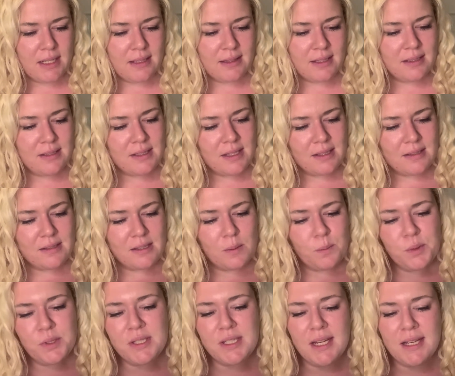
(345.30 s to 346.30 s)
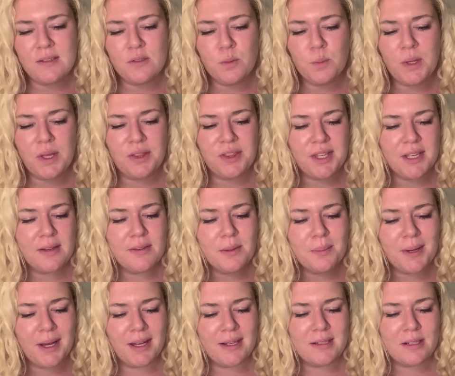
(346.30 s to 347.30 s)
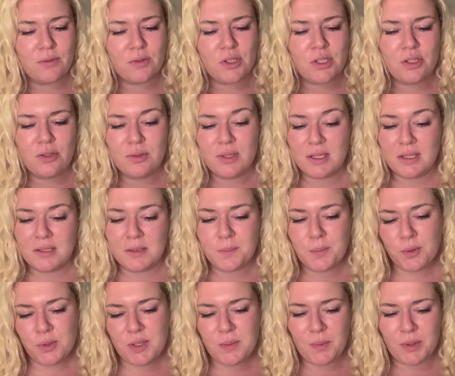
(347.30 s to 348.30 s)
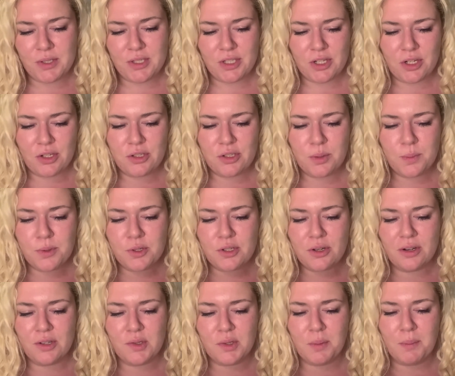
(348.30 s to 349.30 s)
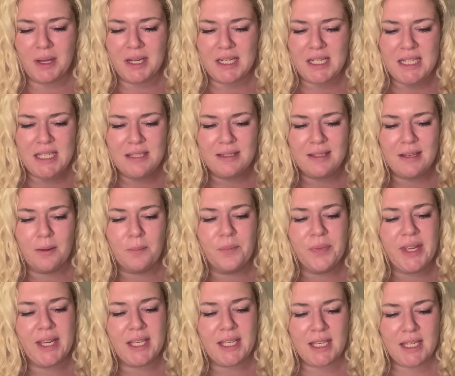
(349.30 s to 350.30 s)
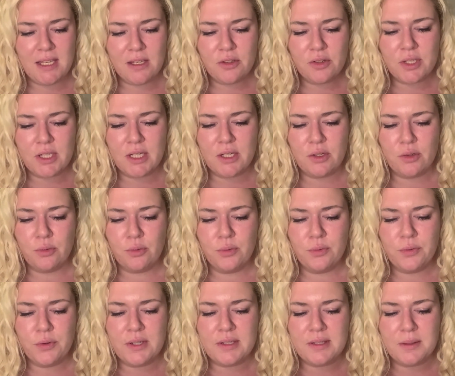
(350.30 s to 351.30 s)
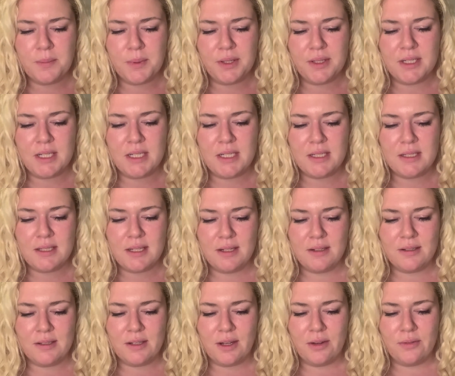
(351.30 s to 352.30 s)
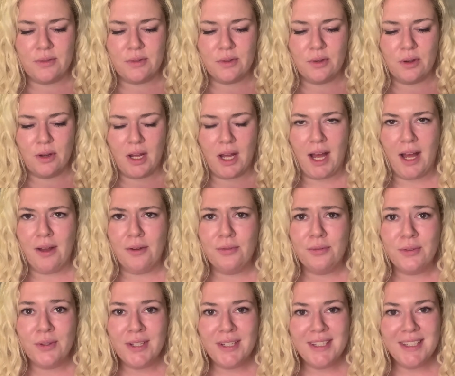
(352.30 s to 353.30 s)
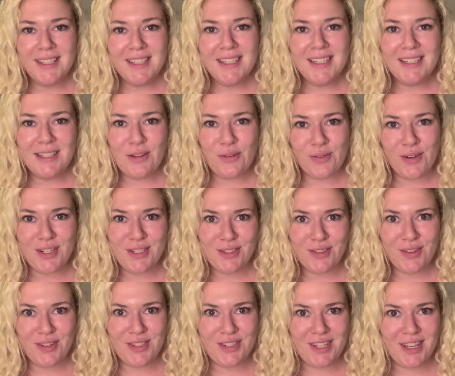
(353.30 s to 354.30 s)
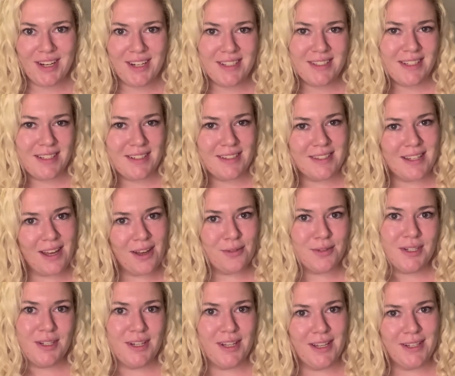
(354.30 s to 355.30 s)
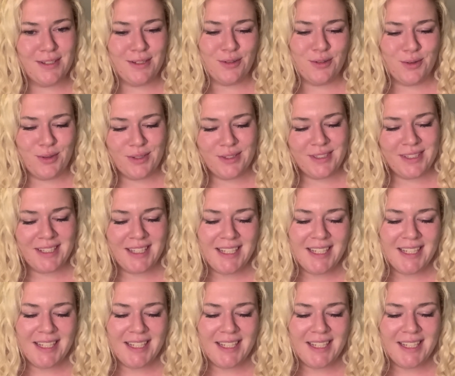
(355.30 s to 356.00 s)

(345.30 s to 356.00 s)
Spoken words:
This says, sleepless nights will be a thing of the past after using this body butter, supercharged with magnesium, a key ingredient known for its ability to send us off. Got very Scottish there, send us off to the land of nods.